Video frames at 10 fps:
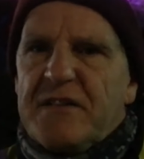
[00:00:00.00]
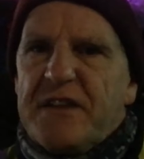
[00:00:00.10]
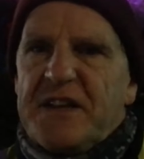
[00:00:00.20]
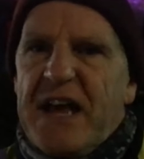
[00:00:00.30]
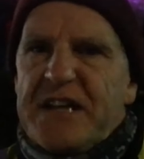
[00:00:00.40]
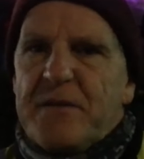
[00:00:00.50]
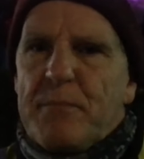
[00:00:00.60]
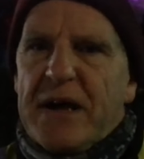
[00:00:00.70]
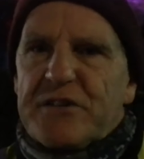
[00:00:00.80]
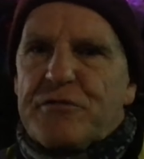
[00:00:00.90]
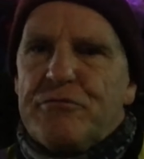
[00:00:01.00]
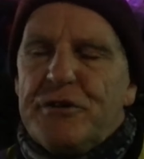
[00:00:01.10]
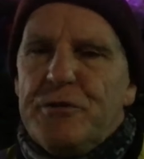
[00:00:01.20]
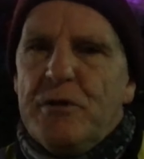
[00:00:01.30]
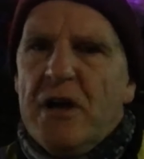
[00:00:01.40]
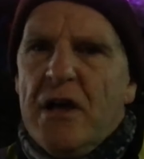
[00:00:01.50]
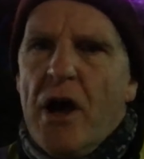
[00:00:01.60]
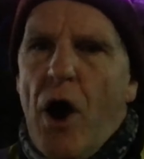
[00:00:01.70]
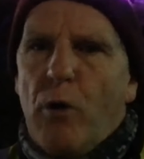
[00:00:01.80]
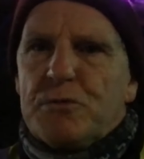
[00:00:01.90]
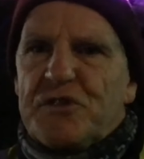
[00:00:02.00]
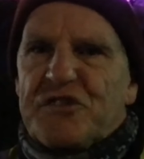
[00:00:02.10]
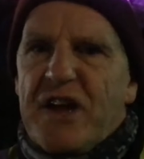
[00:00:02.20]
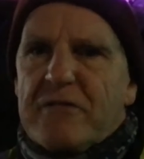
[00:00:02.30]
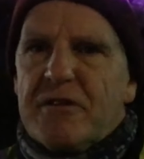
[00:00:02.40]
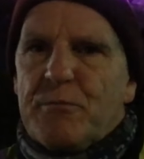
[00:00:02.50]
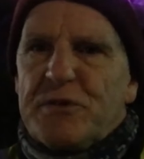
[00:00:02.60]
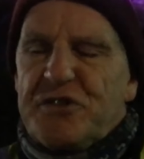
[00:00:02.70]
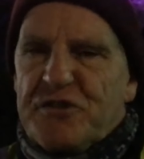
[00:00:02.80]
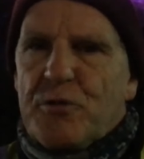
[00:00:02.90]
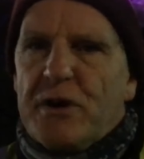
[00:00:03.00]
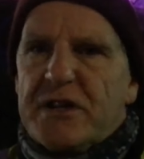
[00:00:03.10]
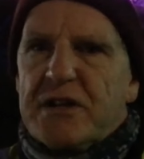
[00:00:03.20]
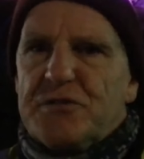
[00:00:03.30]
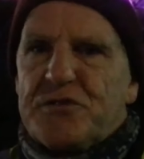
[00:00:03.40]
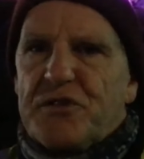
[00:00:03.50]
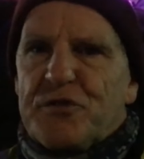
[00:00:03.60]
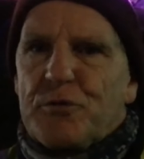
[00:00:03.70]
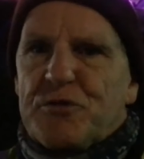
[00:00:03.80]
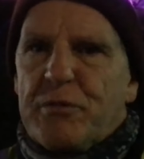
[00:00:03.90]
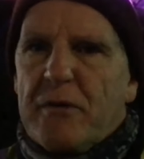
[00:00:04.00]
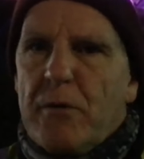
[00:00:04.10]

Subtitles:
and then heading back through Old Sarum, which is quite close to Salisbury.